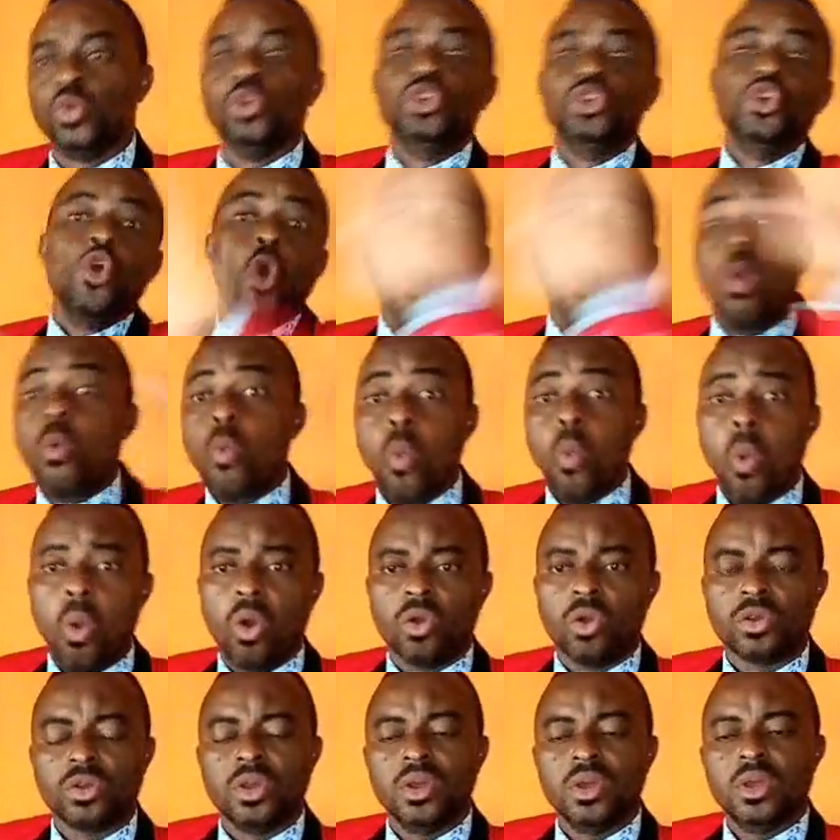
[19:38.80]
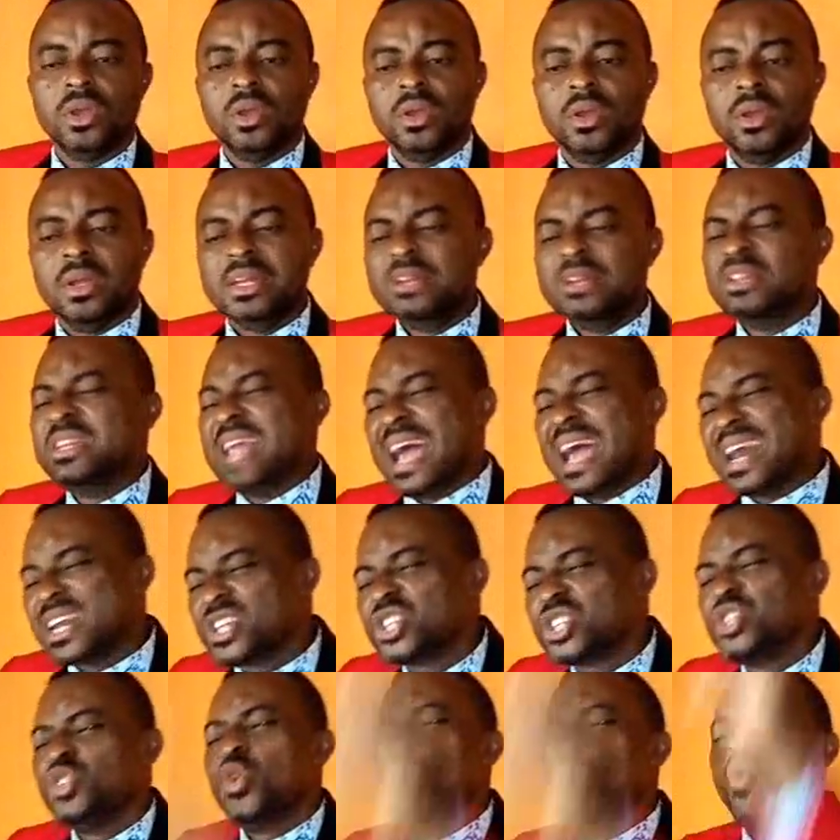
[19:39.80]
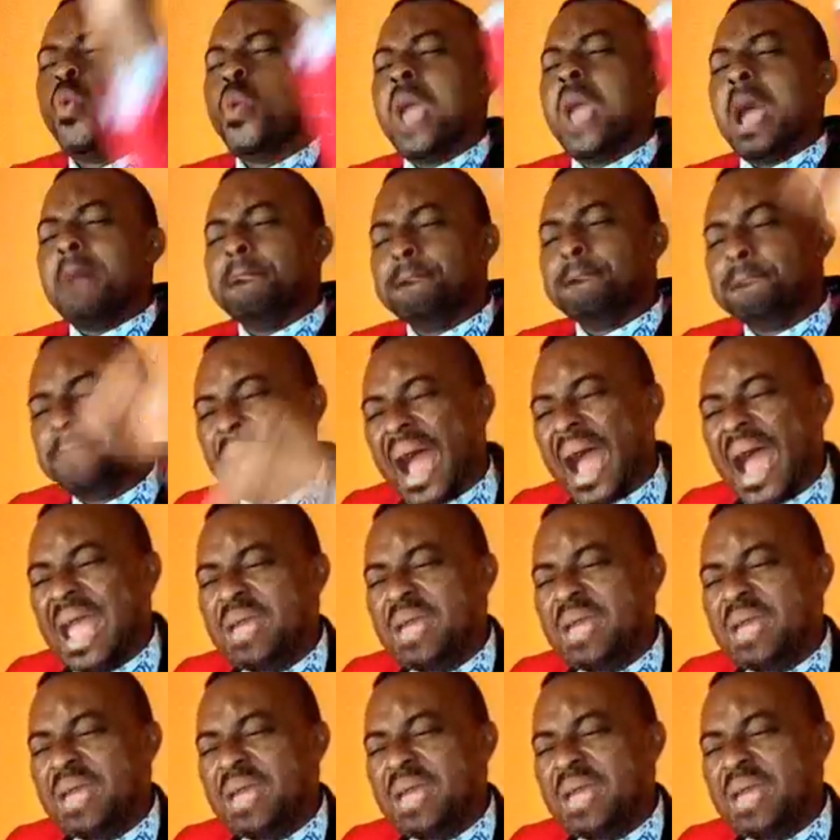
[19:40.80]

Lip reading: to the whole world. There is no way a